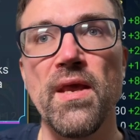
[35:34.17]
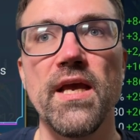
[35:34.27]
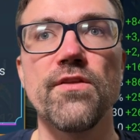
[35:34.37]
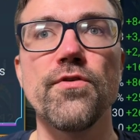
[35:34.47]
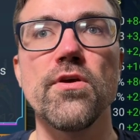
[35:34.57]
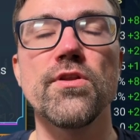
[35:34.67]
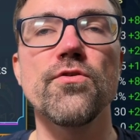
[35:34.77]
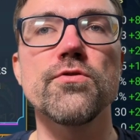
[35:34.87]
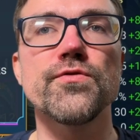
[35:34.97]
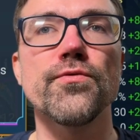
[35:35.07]
It's
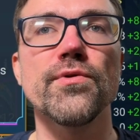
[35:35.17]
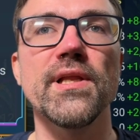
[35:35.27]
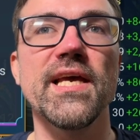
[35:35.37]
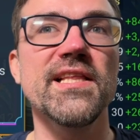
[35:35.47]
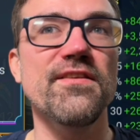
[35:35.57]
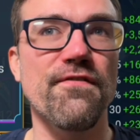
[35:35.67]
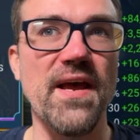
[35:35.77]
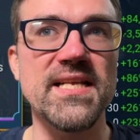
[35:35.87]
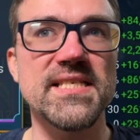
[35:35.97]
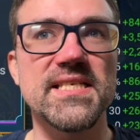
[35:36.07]
useful in
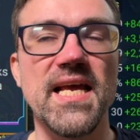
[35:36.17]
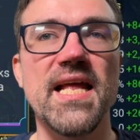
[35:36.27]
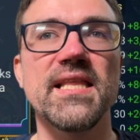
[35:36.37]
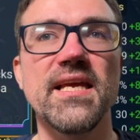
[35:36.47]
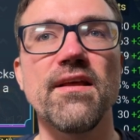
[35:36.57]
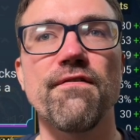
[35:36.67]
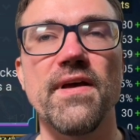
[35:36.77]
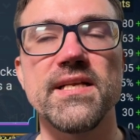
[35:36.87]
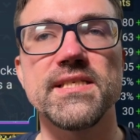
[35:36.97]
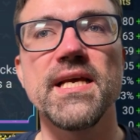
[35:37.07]
defense and in
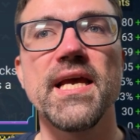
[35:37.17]
offense.